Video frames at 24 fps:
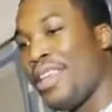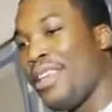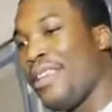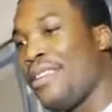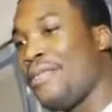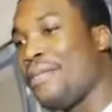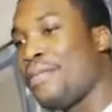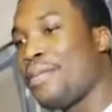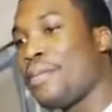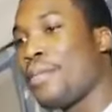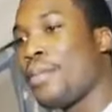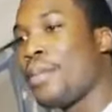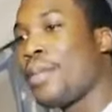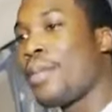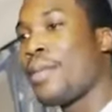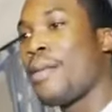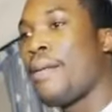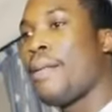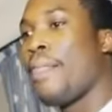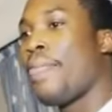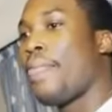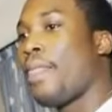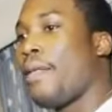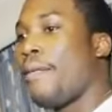And
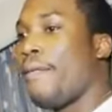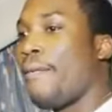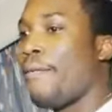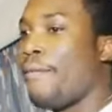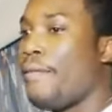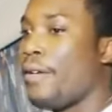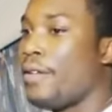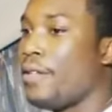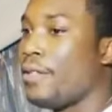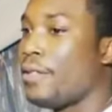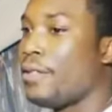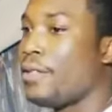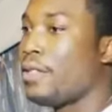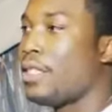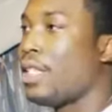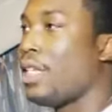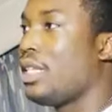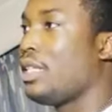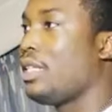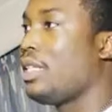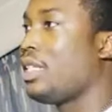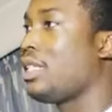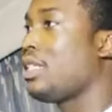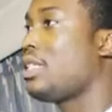for
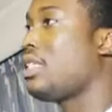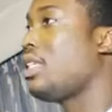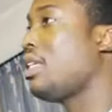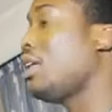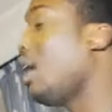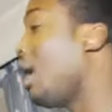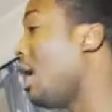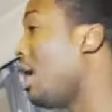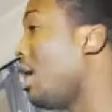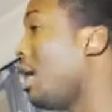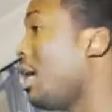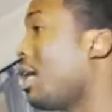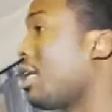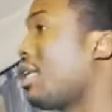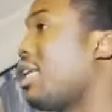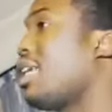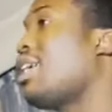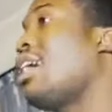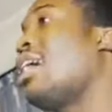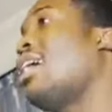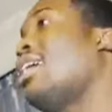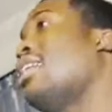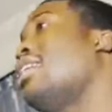say nigga say I act like